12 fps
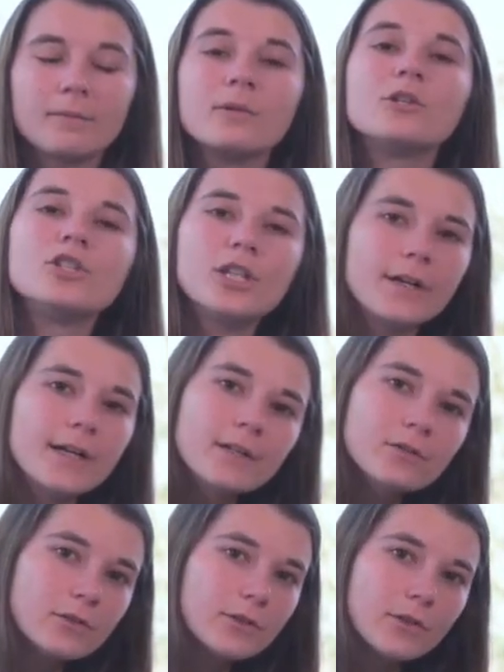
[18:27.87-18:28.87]
sharing
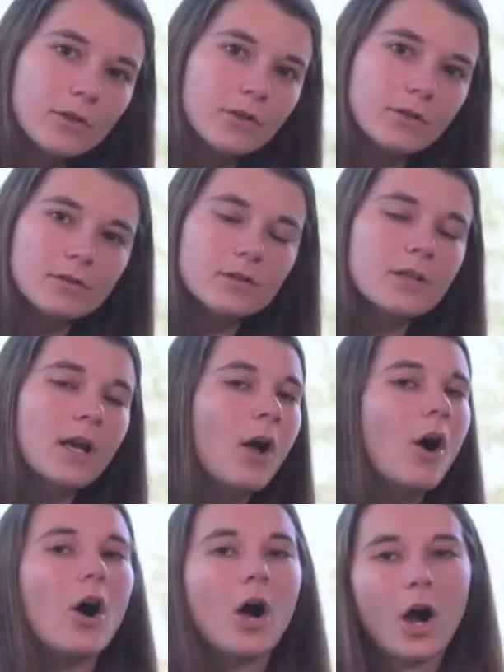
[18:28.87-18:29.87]
circles,
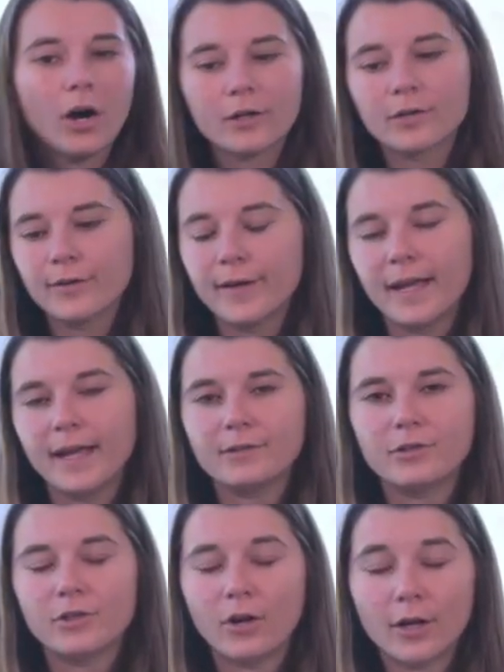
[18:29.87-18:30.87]
art
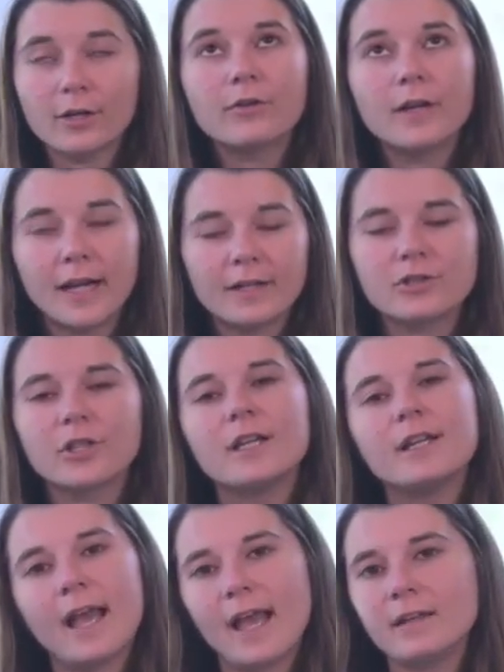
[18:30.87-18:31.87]

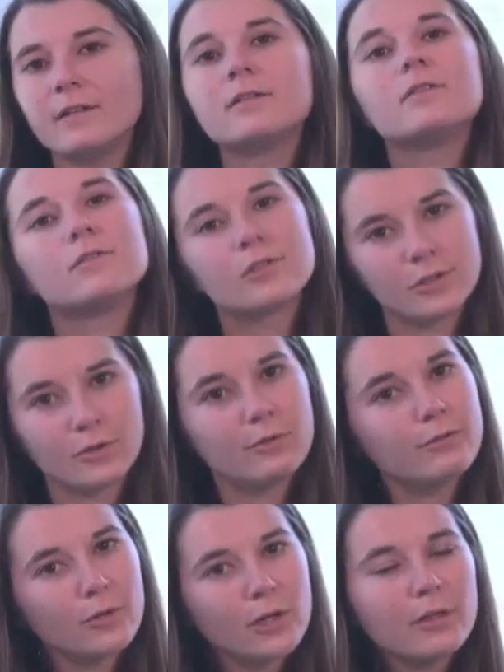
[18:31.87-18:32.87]
creation, and so
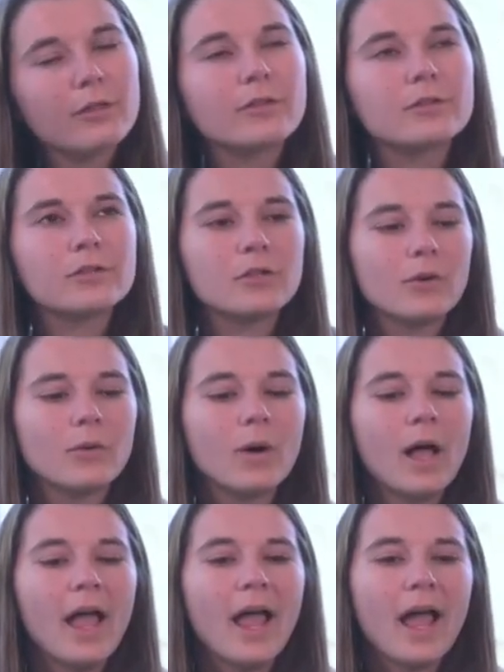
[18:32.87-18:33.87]
forth. So
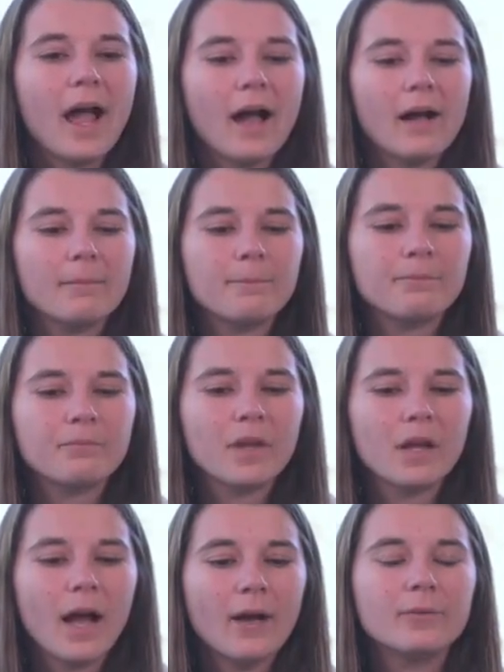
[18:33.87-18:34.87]

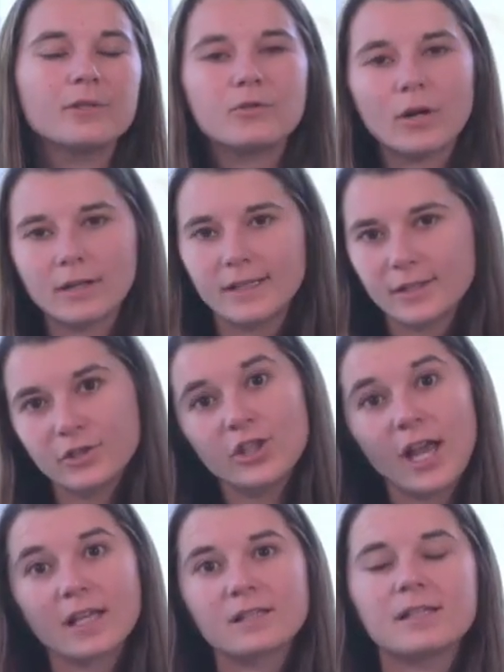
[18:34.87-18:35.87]
I would strongly
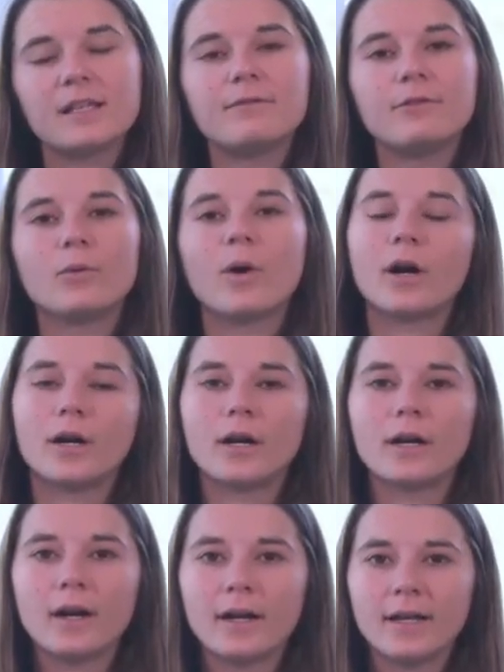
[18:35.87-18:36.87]
suggest if you
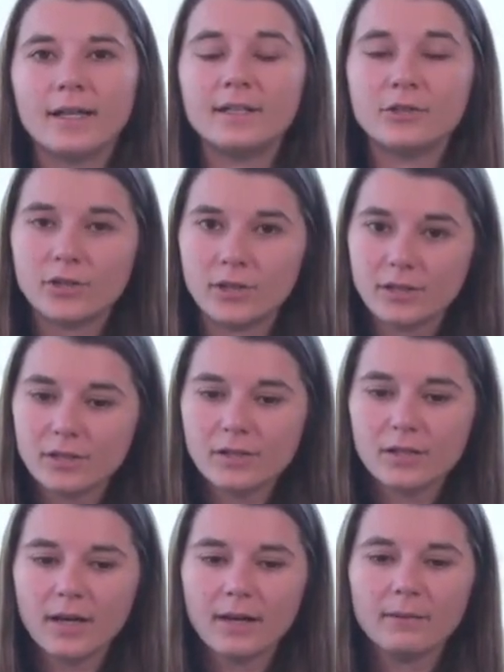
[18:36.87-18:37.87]
are
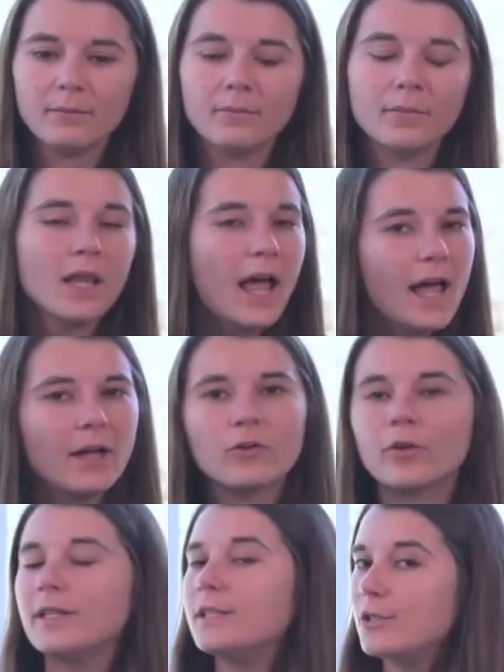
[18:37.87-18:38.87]
Indigenous led
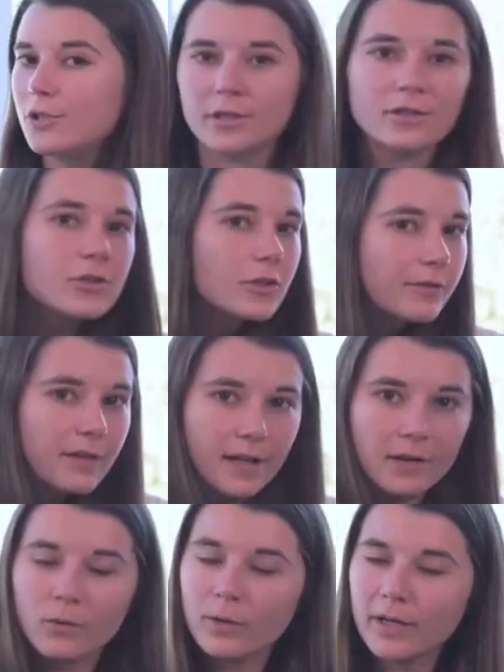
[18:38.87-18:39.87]
or Indigenous
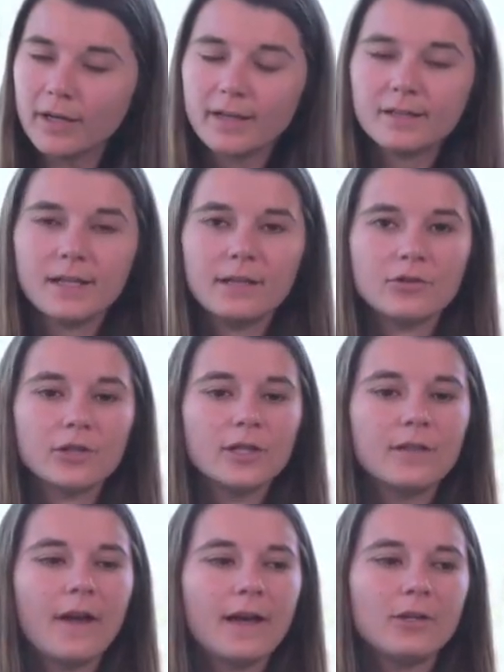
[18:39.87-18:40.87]
serving
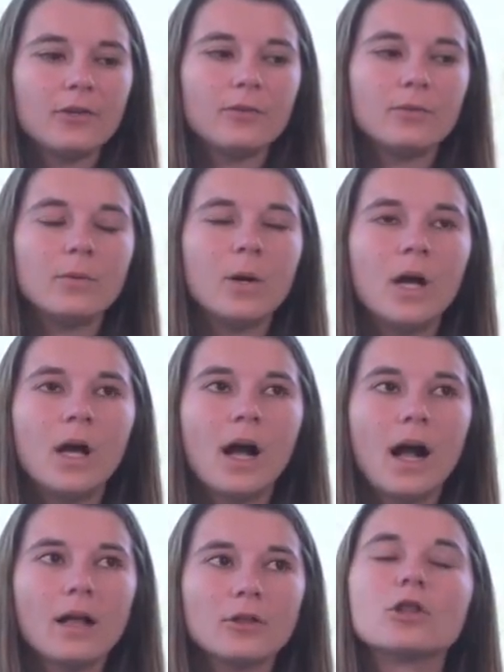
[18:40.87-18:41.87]
organization that you
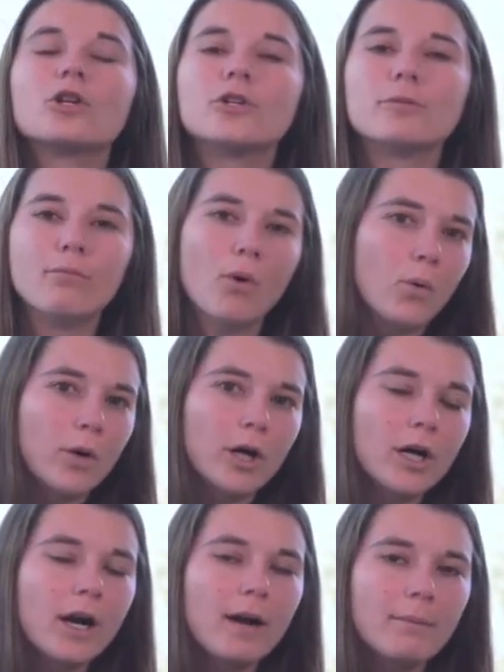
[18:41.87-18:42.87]
learn
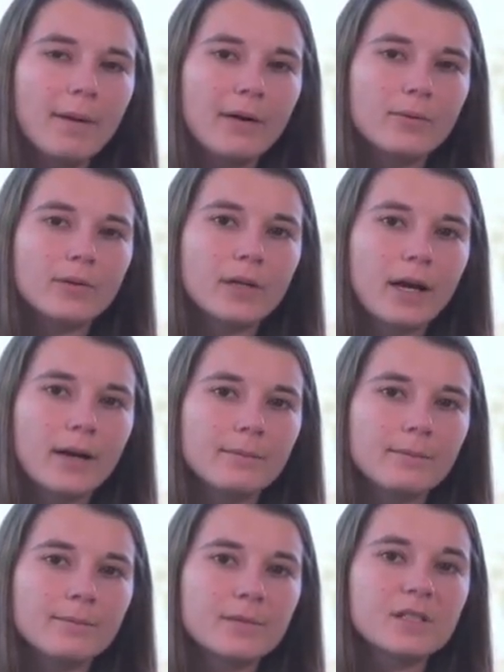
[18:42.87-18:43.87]
more about
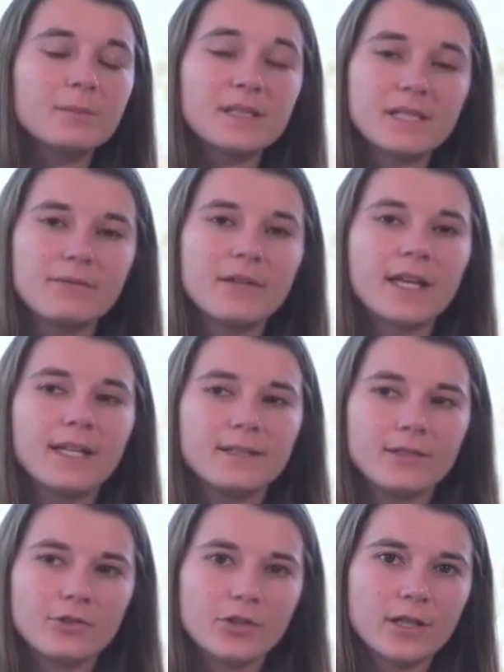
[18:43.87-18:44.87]
specific
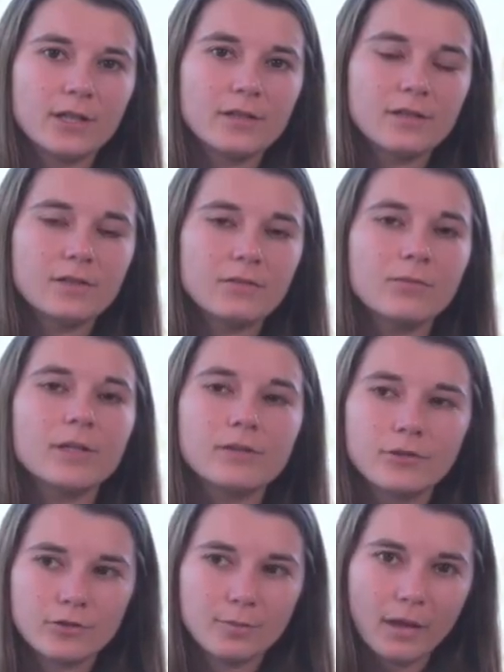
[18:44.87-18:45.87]
Indigenous
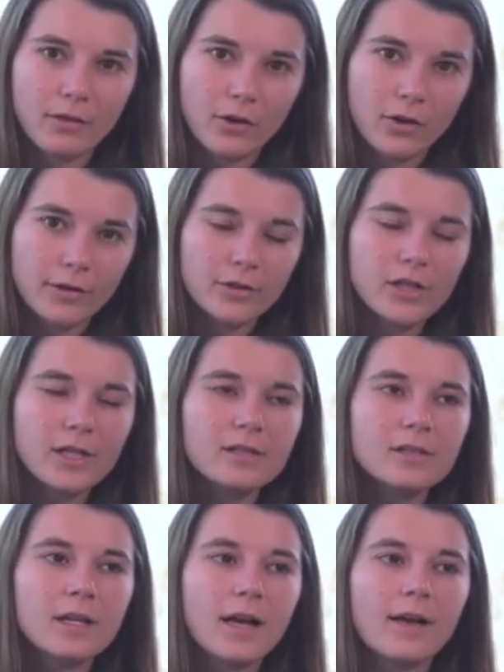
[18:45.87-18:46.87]
research
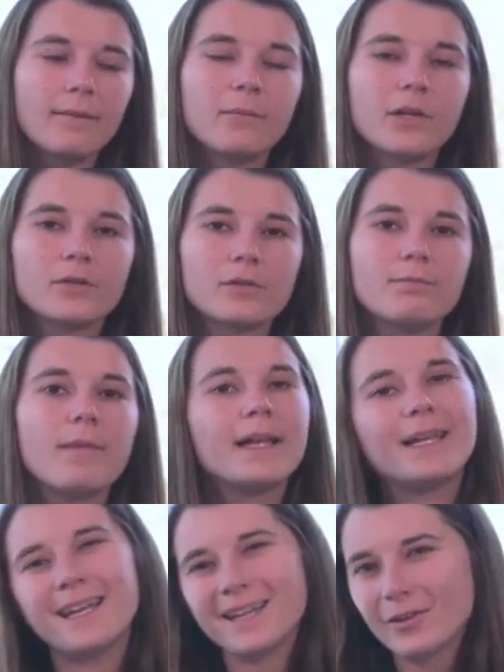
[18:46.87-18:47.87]
methodologies. There's
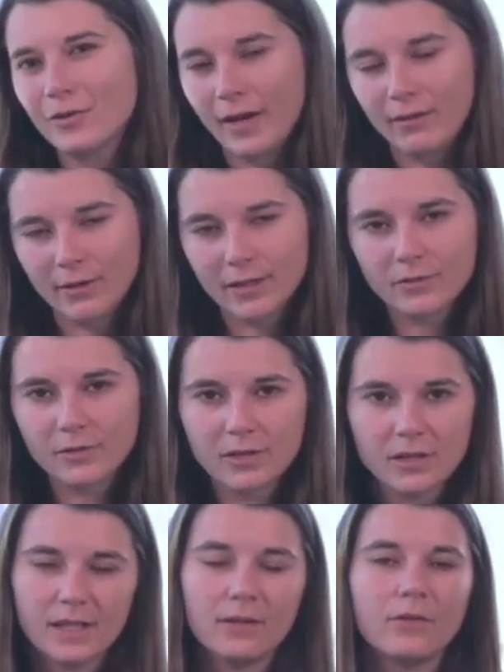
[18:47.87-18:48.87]
many great
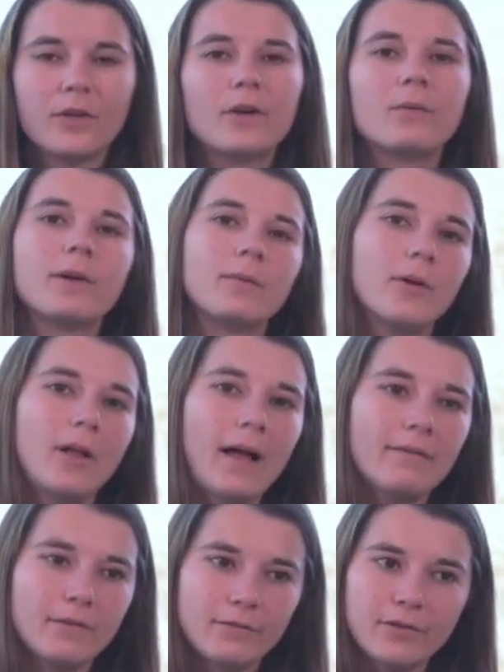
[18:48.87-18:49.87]
resources out there. We will
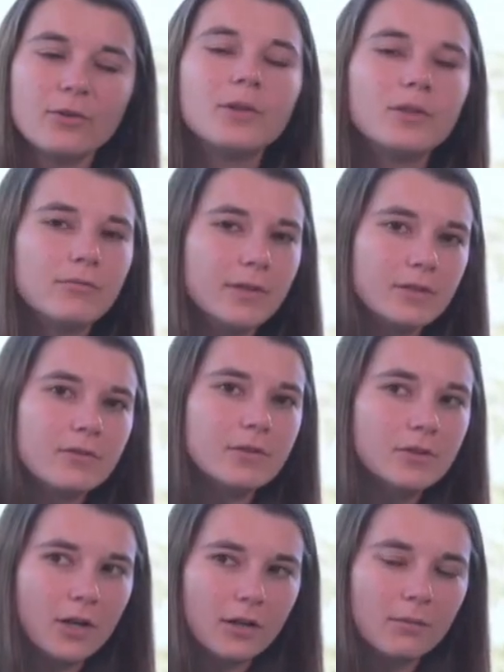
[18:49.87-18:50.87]
have a few in the resource
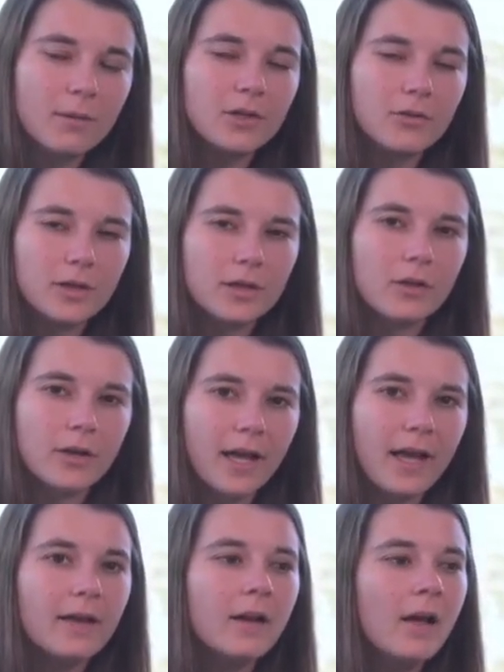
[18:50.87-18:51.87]
document you can look
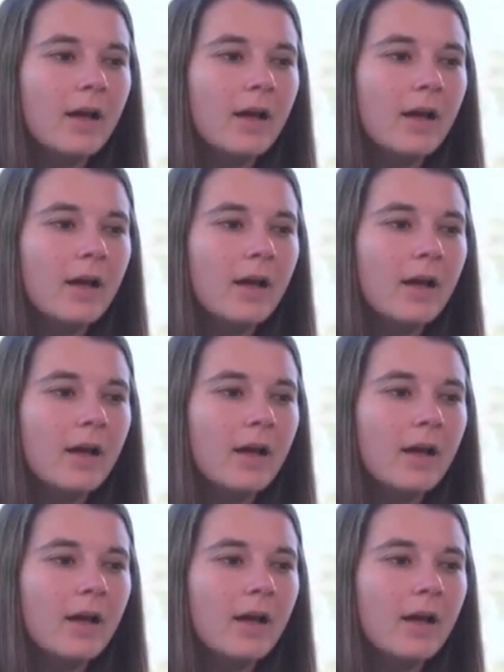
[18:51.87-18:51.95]
at.